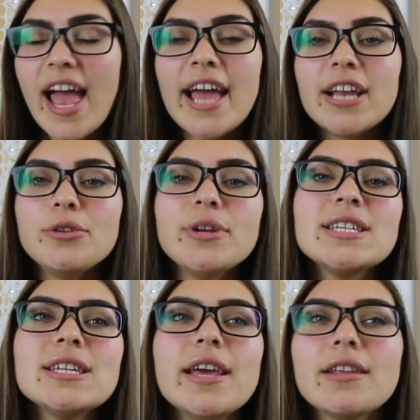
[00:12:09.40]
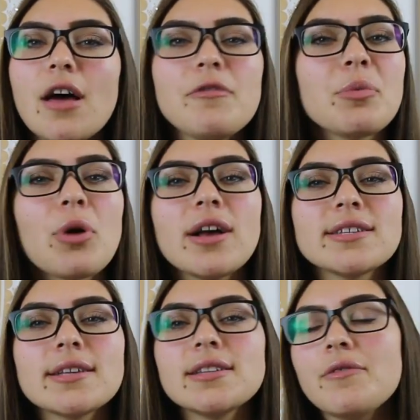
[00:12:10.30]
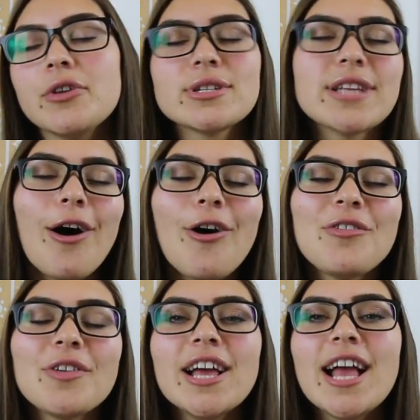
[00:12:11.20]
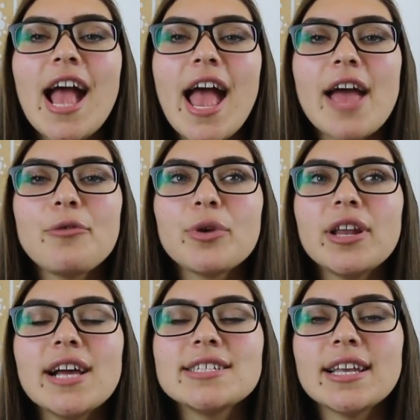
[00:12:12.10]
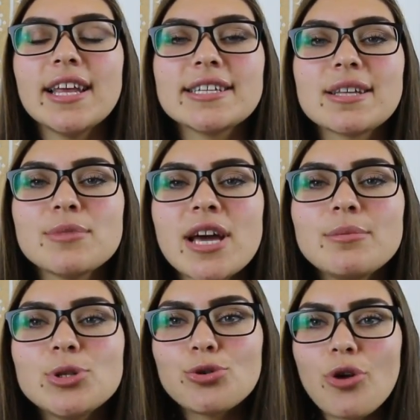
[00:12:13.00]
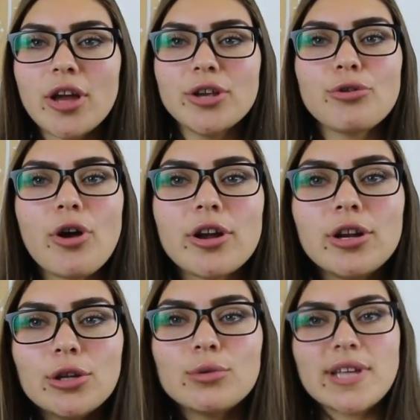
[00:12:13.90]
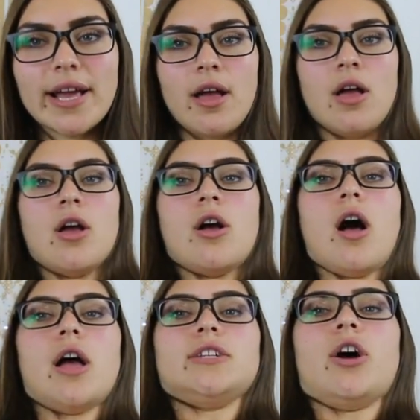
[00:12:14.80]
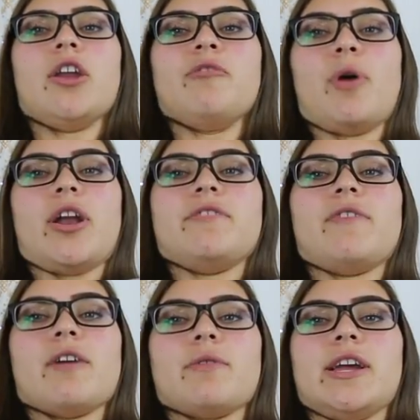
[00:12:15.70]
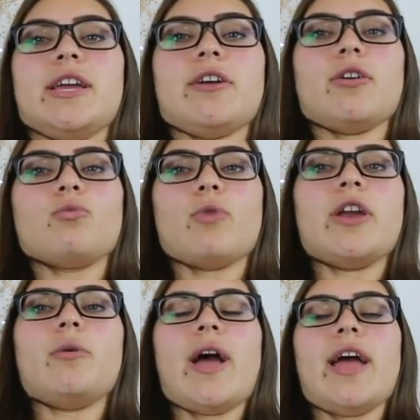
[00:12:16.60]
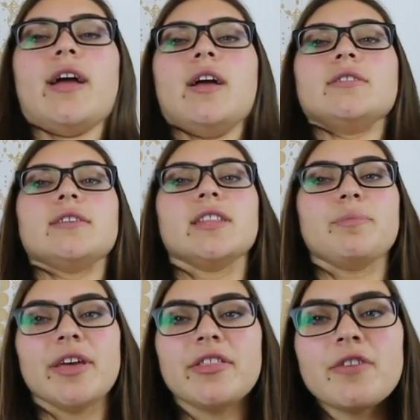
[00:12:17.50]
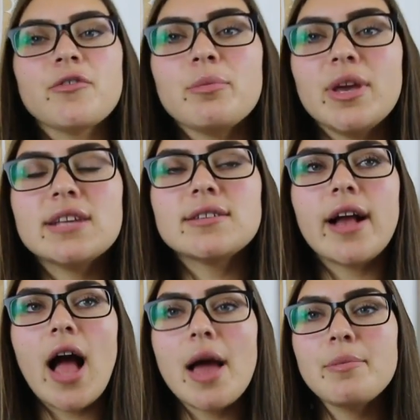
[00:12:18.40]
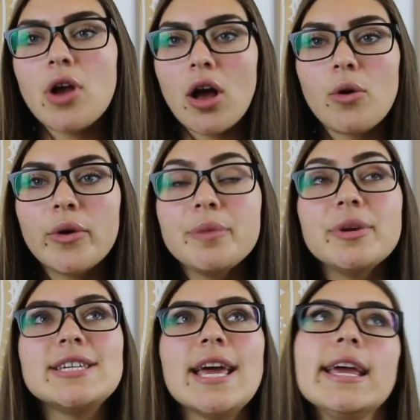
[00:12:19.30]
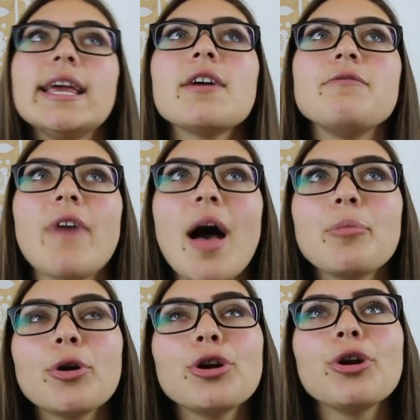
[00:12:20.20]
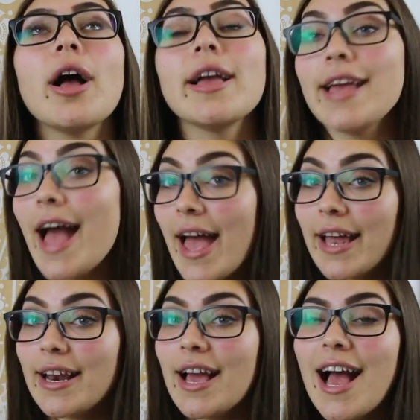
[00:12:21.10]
and you need to like love the process, love yourself and realize that like sometimes you're not you're not going to lose like a ton of body fat right here right away. So like the big thing for me is like I'm not going to be taking a fat burner again